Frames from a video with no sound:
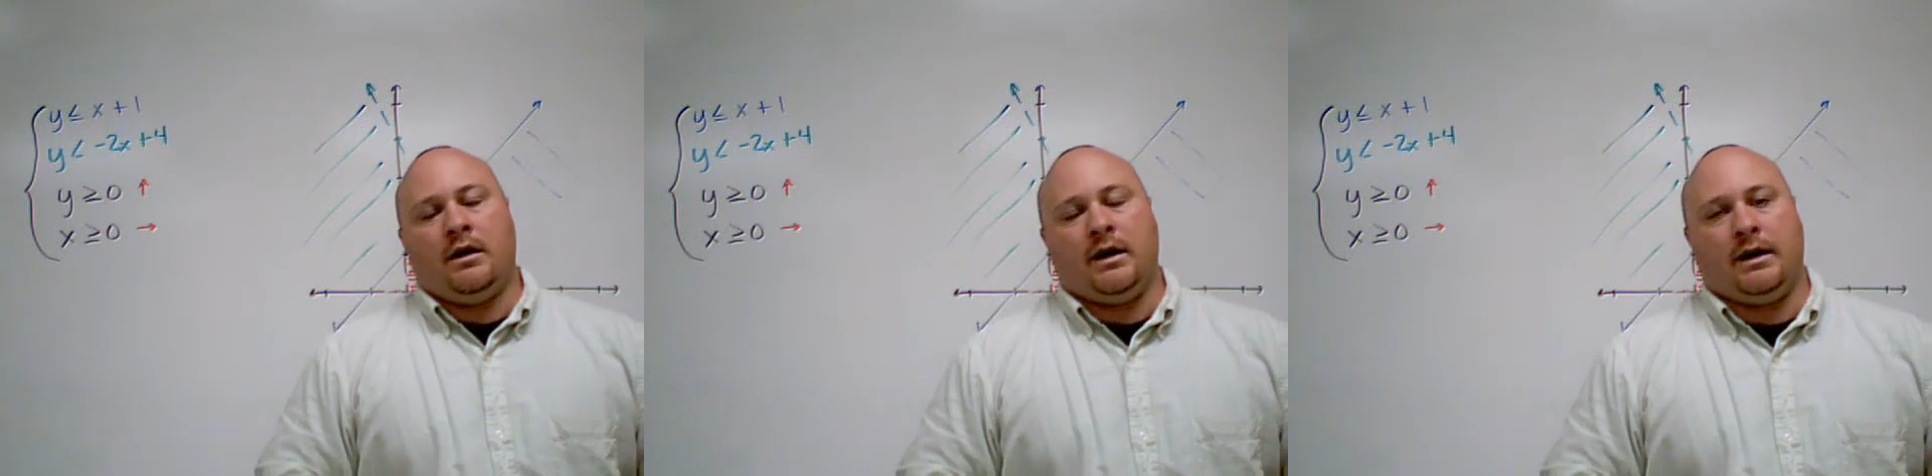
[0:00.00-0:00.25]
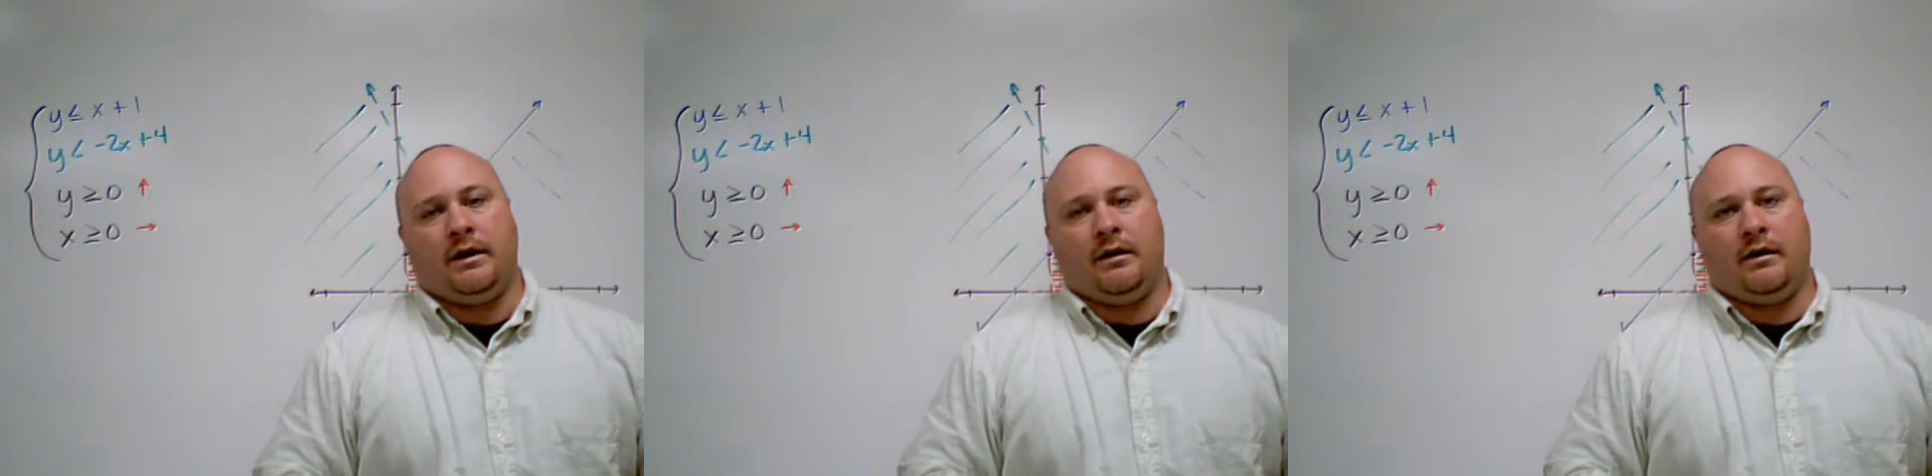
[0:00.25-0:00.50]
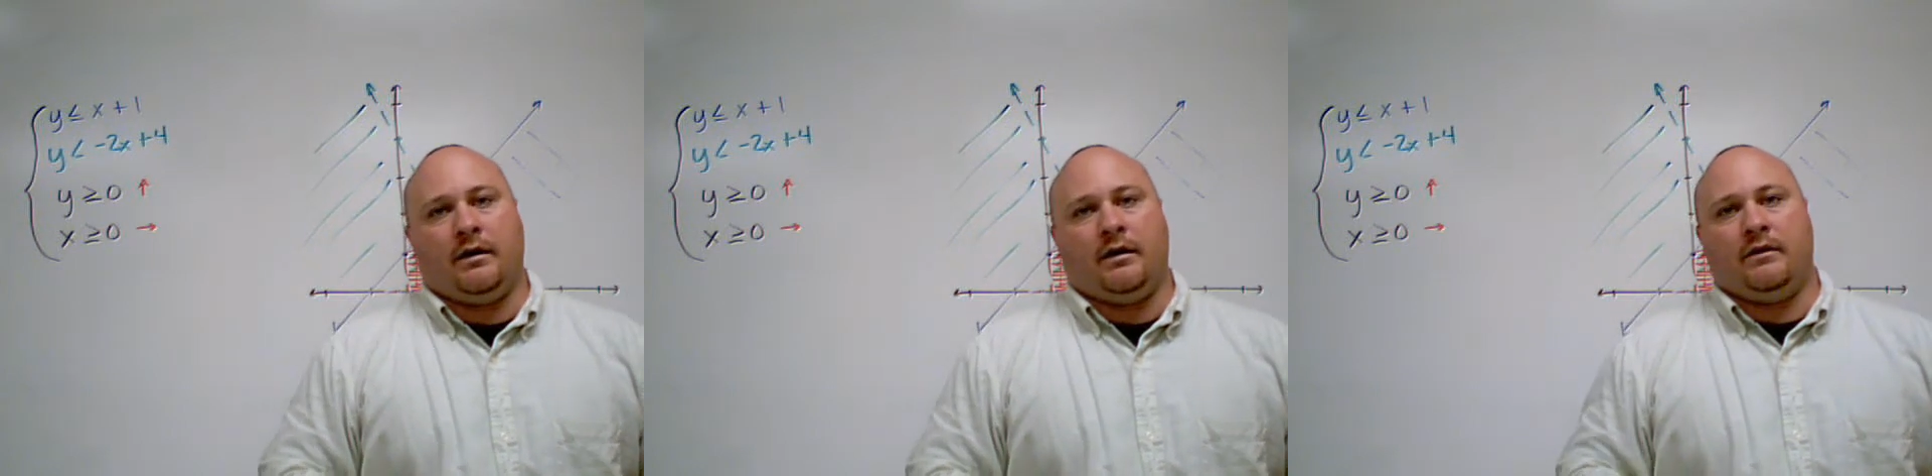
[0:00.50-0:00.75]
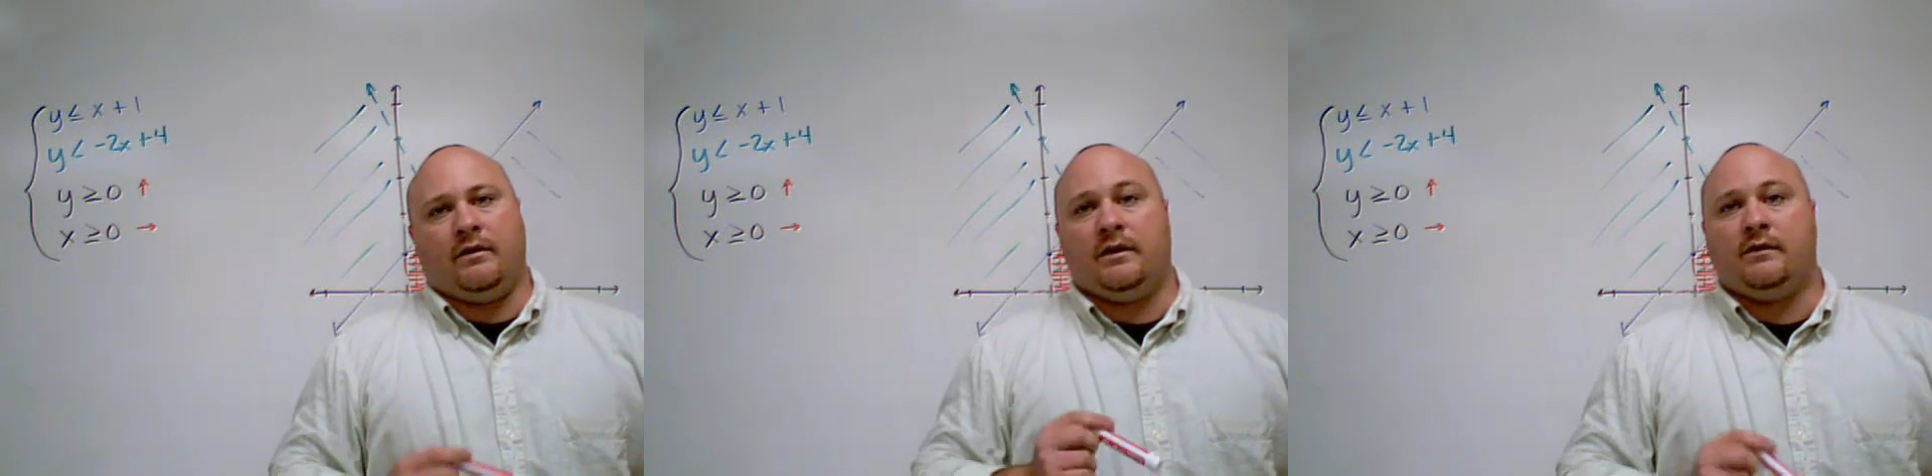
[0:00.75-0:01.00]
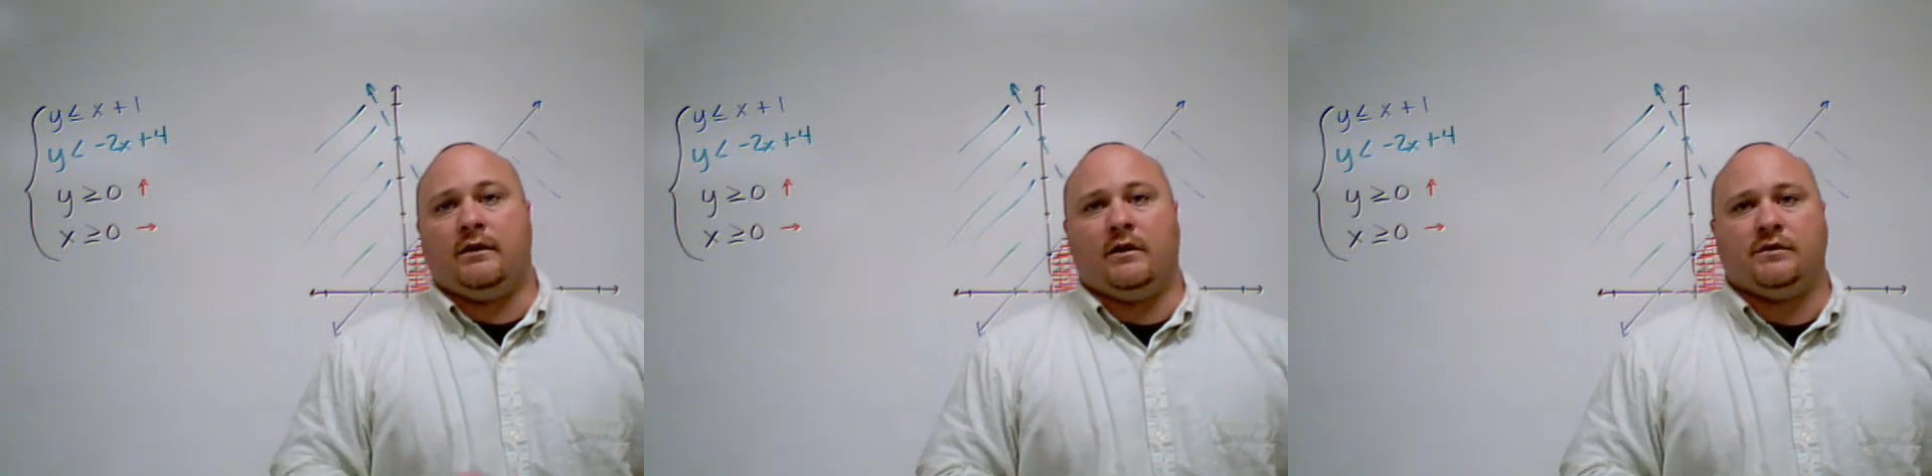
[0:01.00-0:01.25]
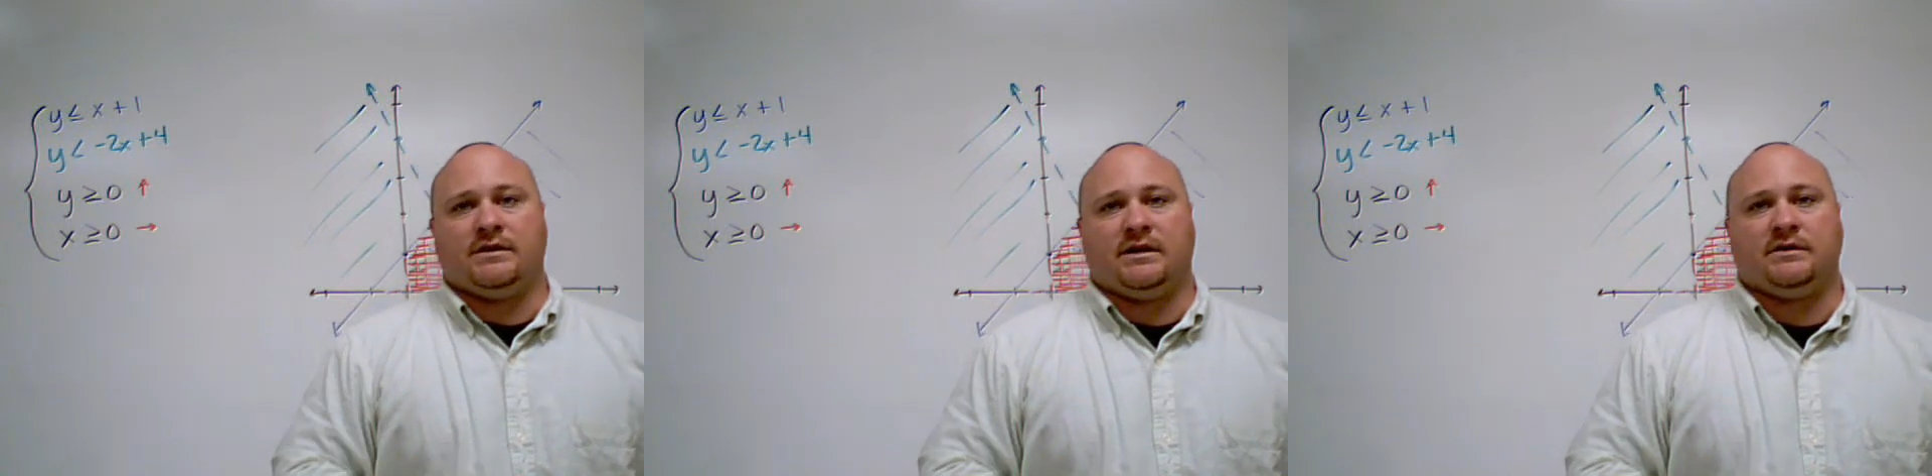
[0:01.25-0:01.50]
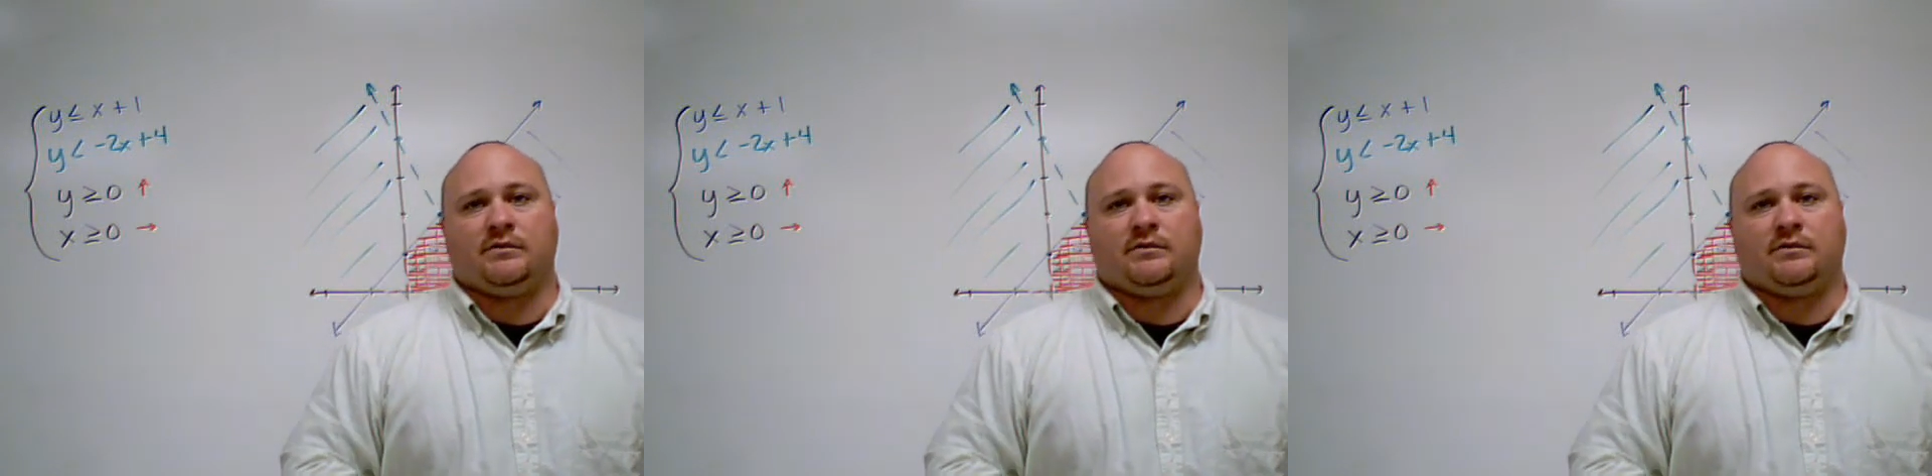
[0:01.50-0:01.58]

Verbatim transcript: And uh, then those things